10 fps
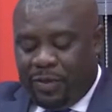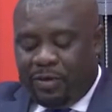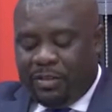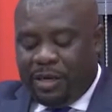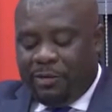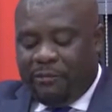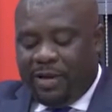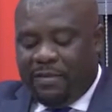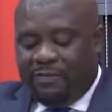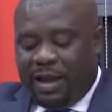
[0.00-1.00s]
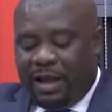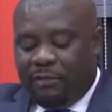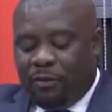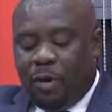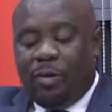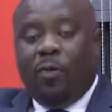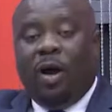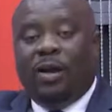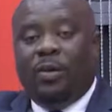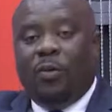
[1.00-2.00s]
on
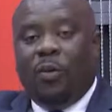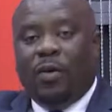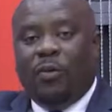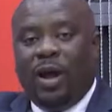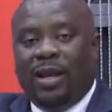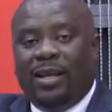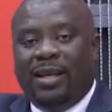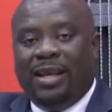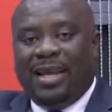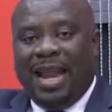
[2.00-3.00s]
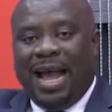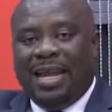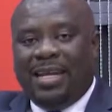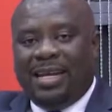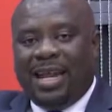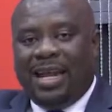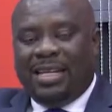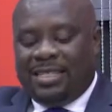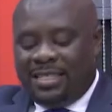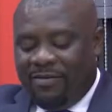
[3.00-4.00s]

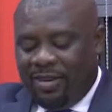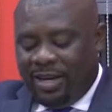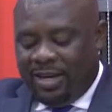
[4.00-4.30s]
055-1111-997.